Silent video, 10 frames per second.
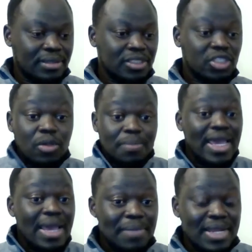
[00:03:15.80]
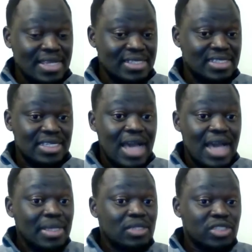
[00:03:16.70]
stopped airplanes
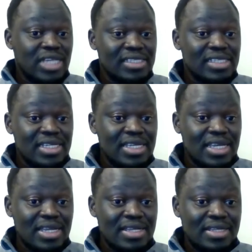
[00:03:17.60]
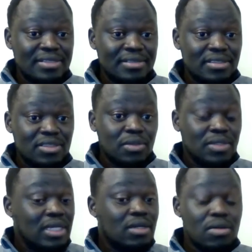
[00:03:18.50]
coming to Tanzania. So
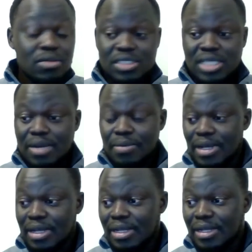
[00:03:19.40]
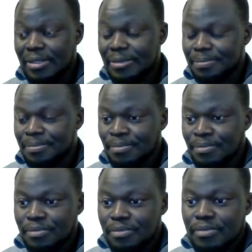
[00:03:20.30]
they closed our
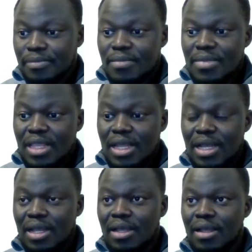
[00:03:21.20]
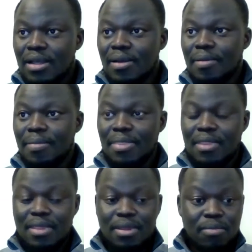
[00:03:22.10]

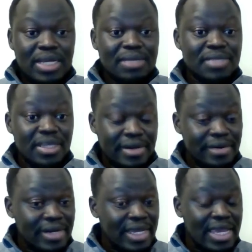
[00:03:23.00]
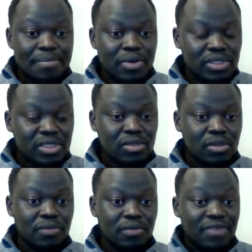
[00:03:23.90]
Mwalimu Nyerere airport.
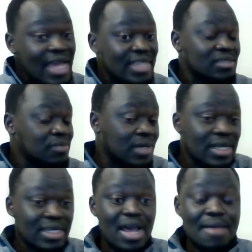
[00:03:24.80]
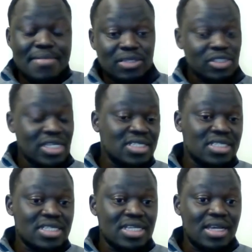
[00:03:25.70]
So flights were not coming to
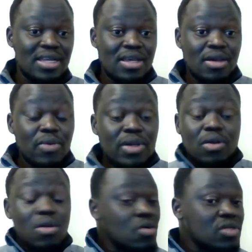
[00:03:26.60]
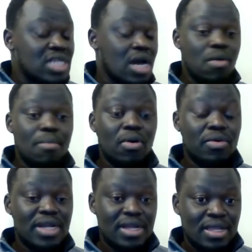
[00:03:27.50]
Tanzania. We closed our
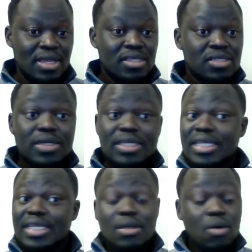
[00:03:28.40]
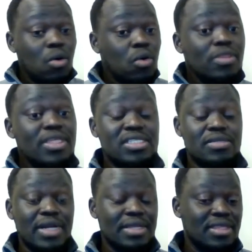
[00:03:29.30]
border. So he did all these
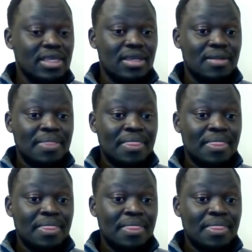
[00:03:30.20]
great things,